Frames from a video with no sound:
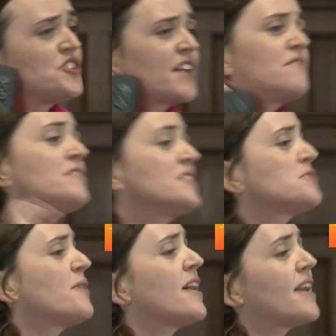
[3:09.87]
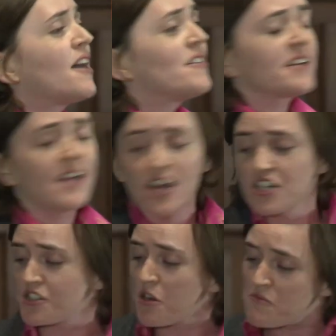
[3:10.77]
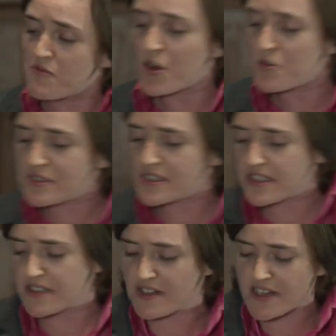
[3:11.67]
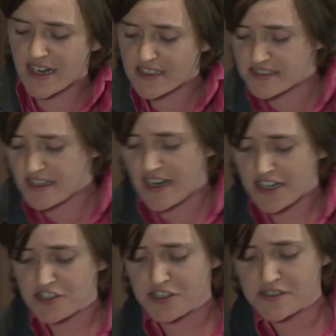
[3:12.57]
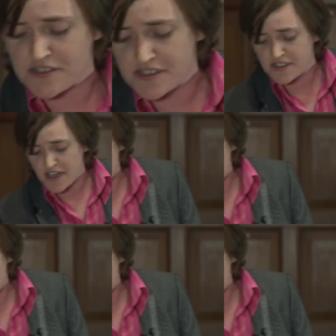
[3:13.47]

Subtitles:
generous by allowing some votes in the next elections.